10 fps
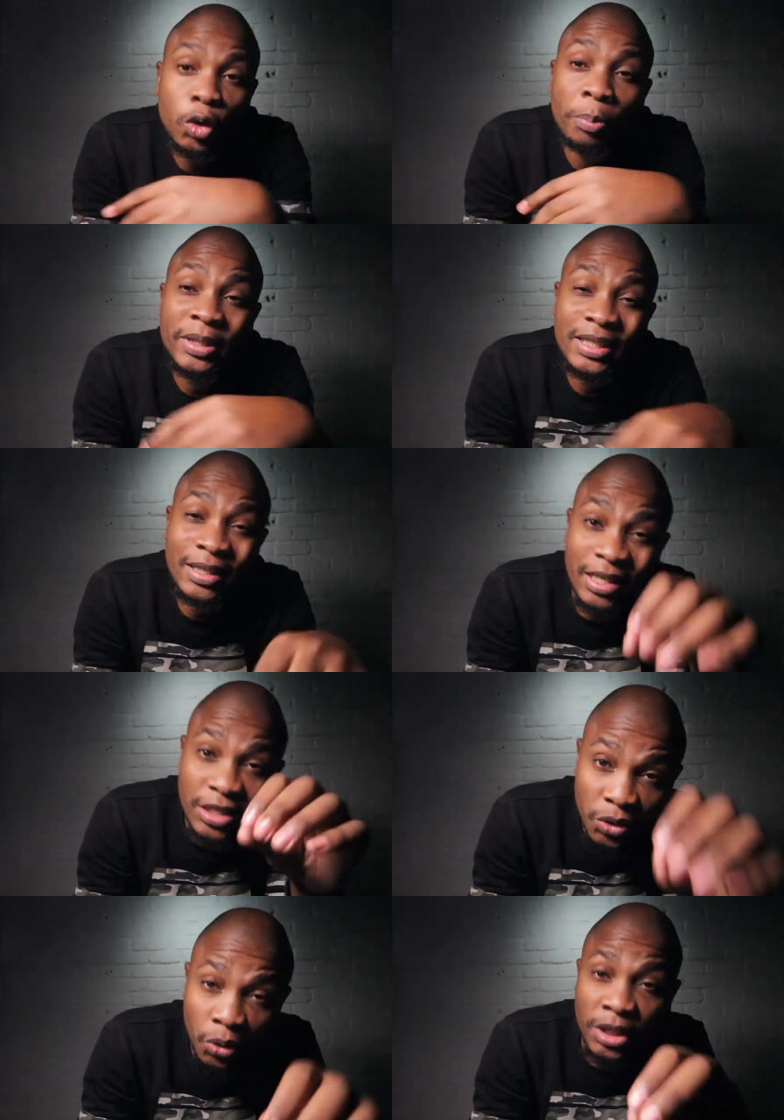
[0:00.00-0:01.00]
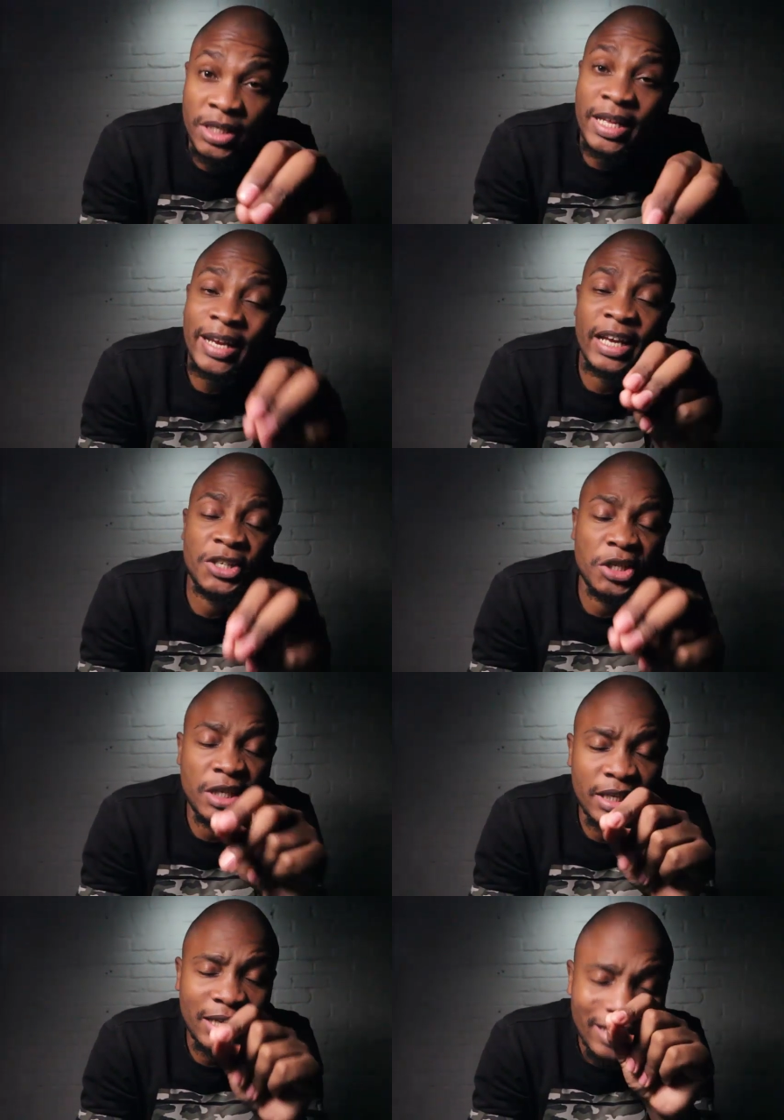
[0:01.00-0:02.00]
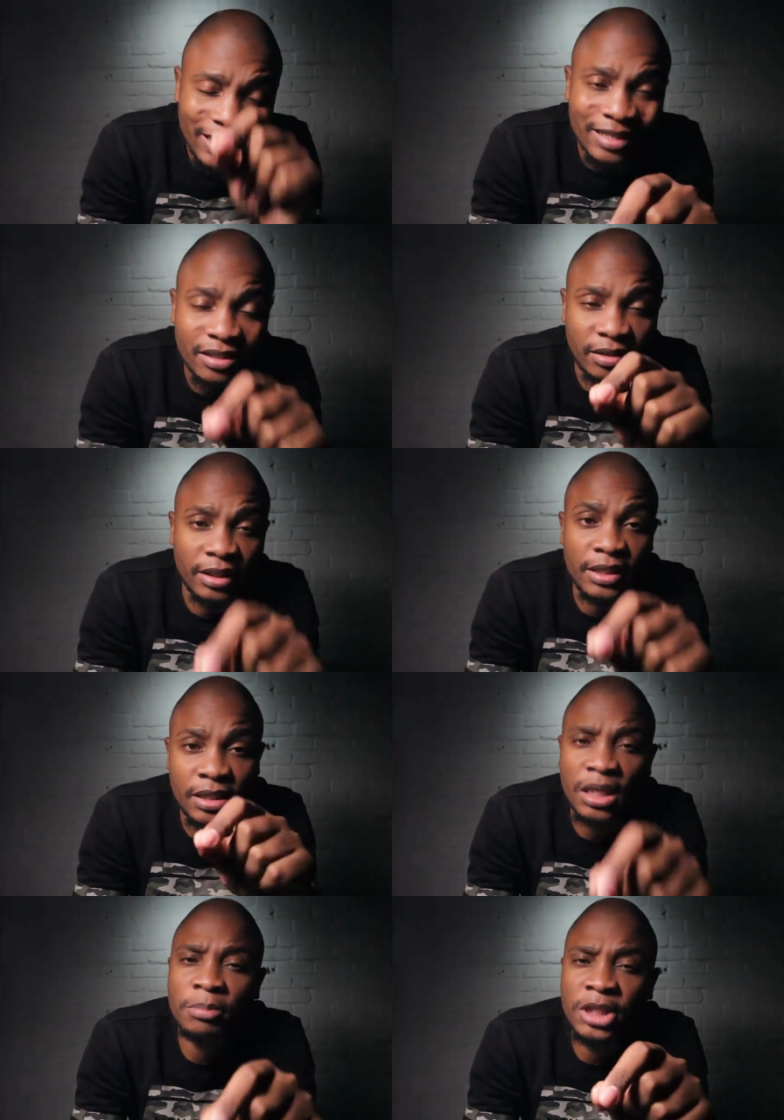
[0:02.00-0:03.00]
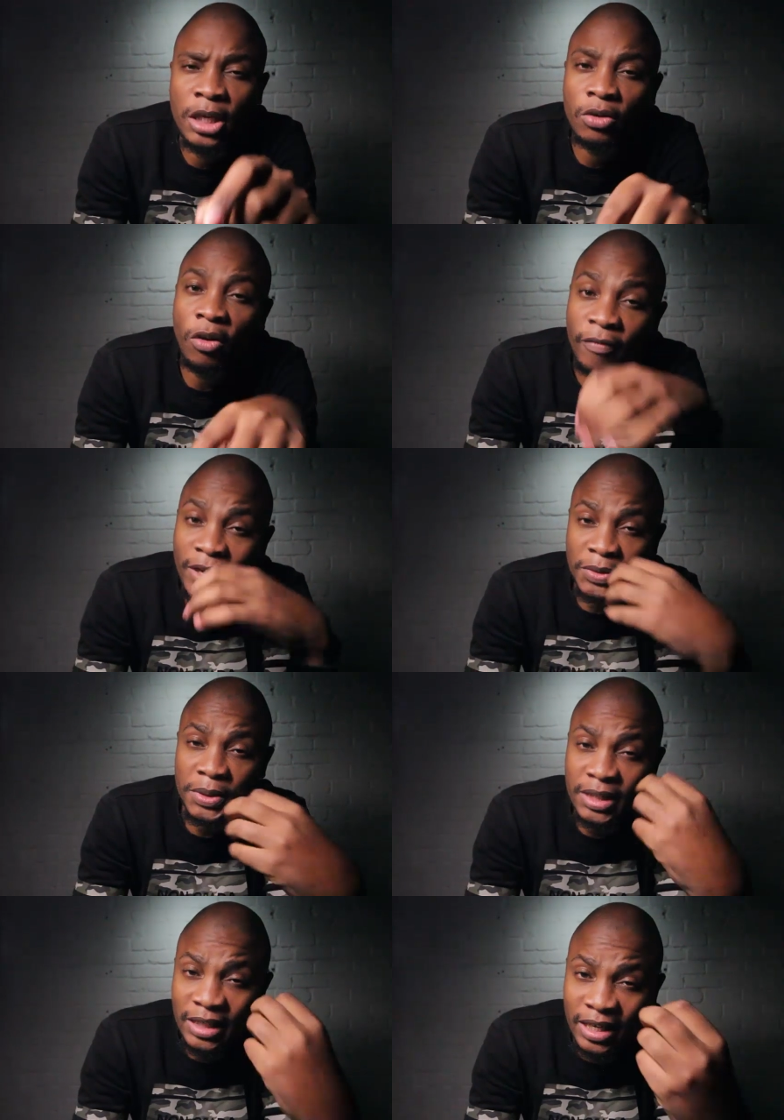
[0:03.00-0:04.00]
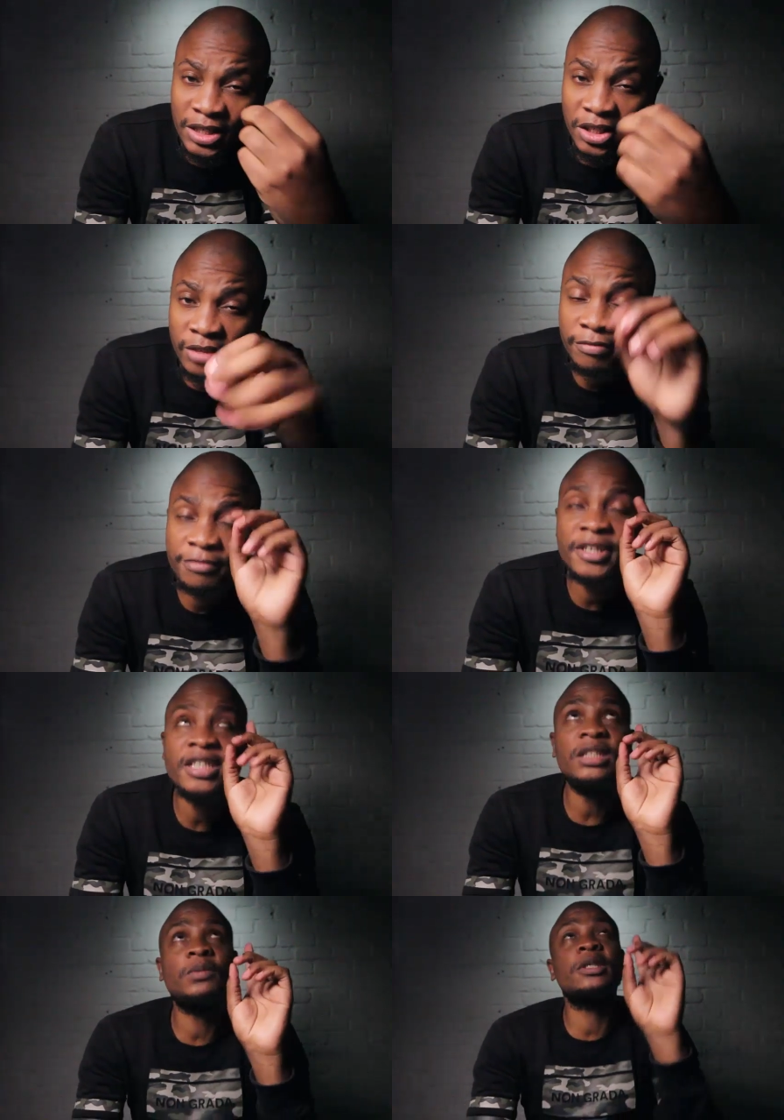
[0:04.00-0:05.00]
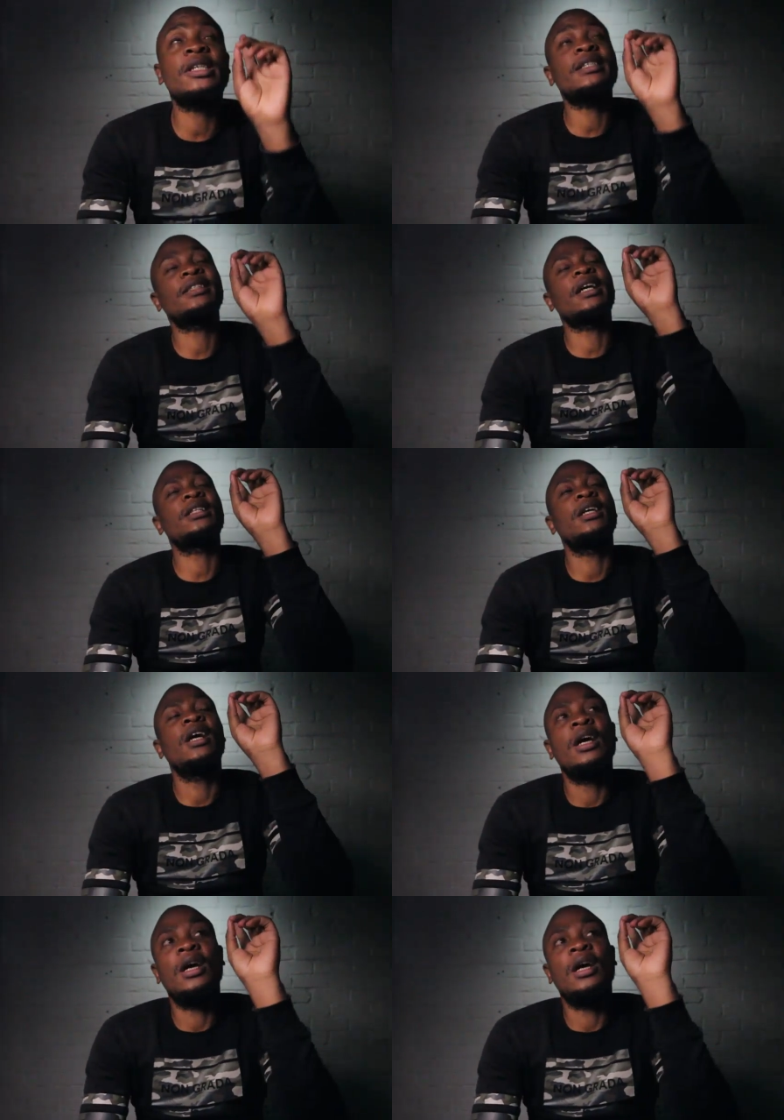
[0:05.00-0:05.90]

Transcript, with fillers: Two particular stories that actually illustrate the subject of association. First, we're going to start